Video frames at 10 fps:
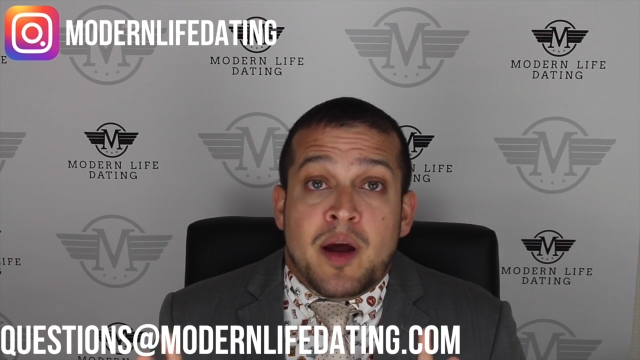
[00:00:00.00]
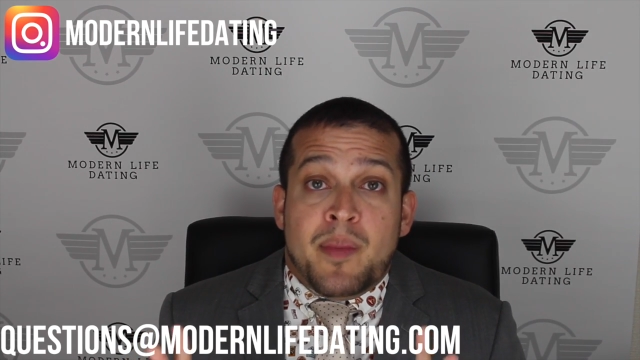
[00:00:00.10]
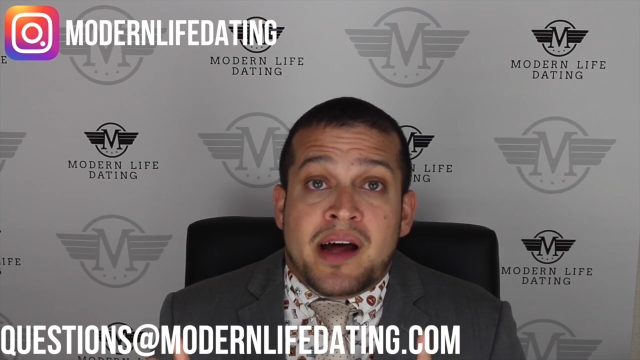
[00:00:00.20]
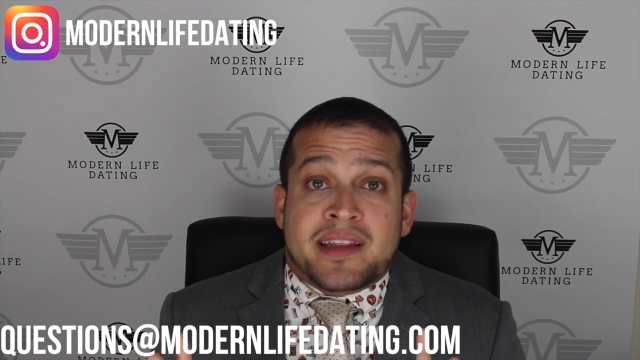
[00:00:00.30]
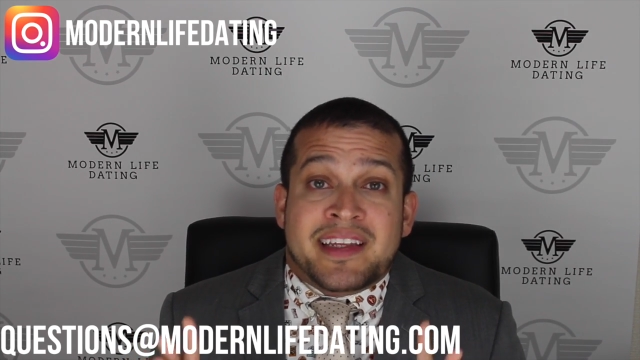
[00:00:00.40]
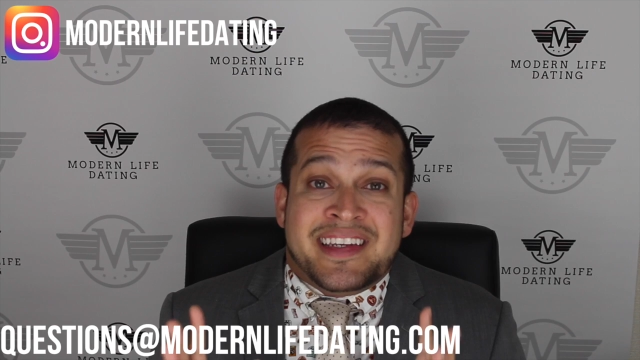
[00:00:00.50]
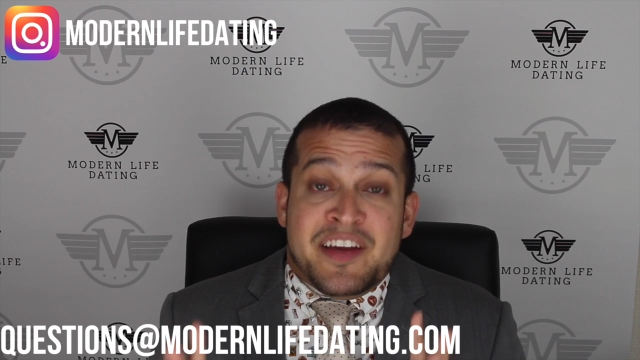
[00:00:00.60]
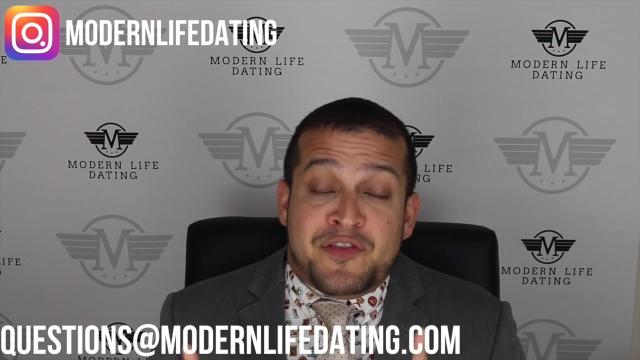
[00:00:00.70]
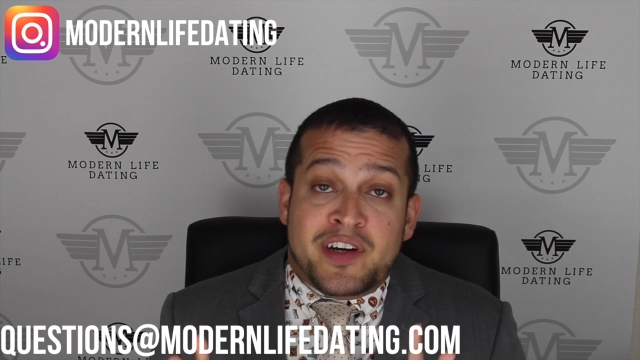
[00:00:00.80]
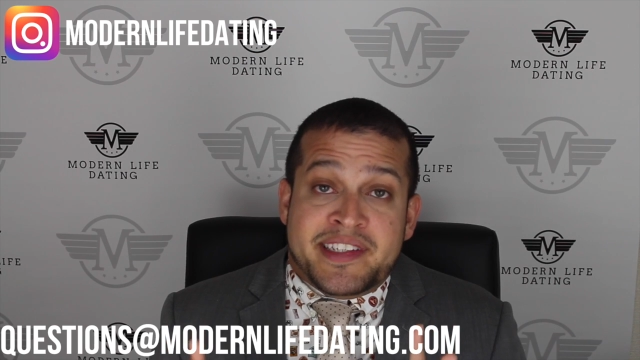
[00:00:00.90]
about the
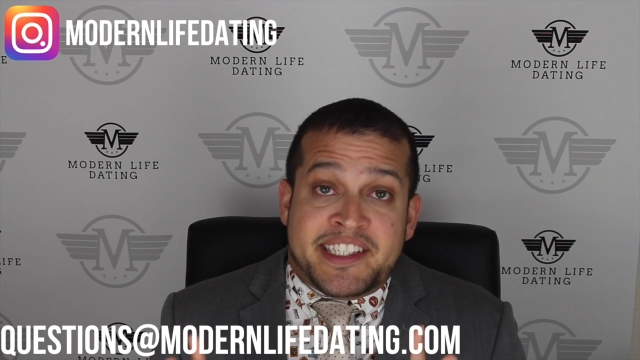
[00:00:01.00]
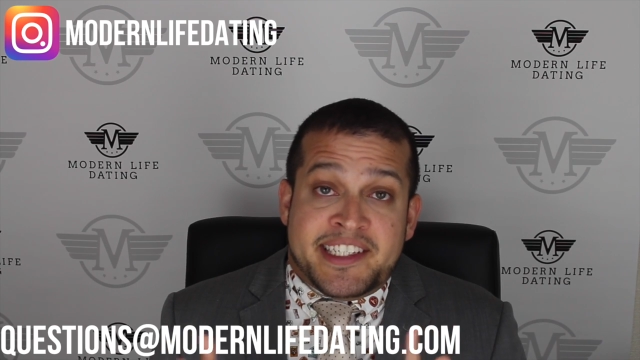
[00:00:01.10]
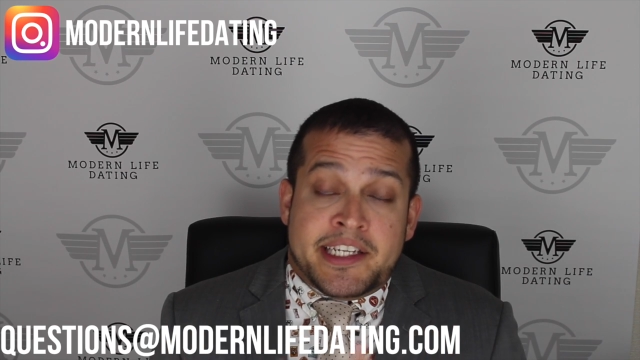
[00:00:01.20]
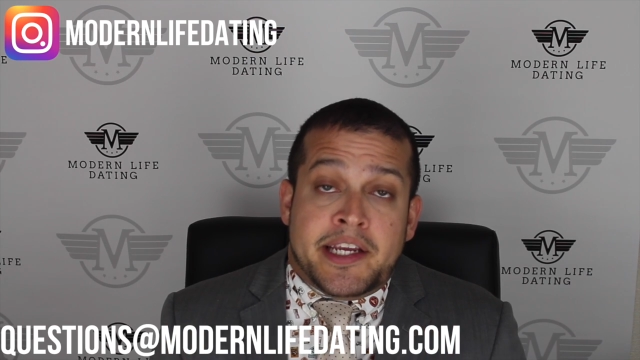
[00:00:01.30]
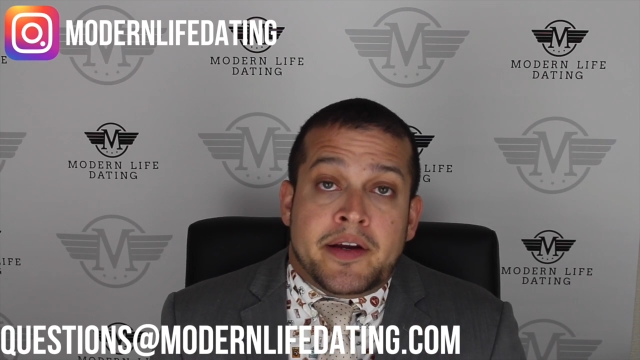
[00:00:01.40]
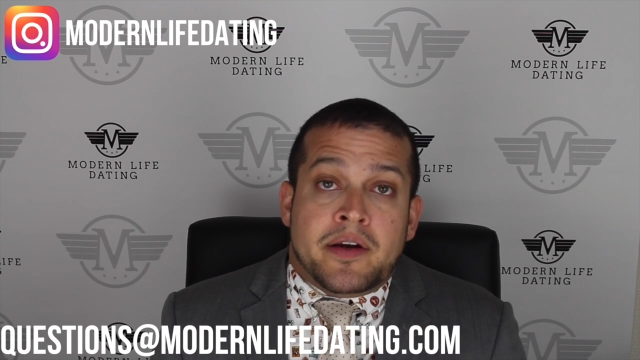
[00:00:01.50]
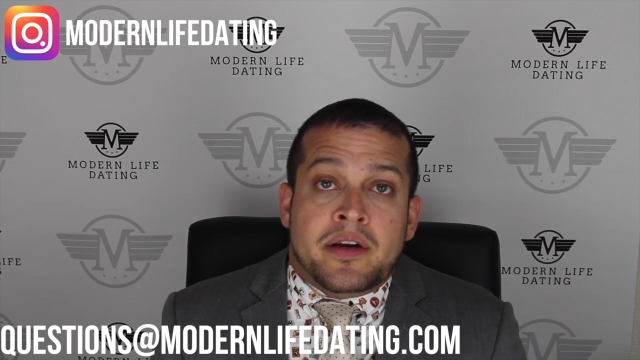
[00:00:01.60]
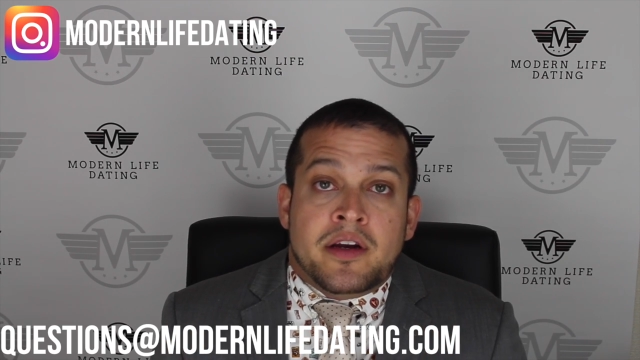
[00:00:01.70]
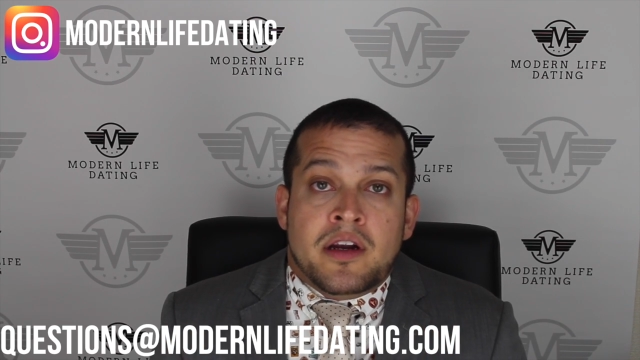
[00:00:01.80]
differences here.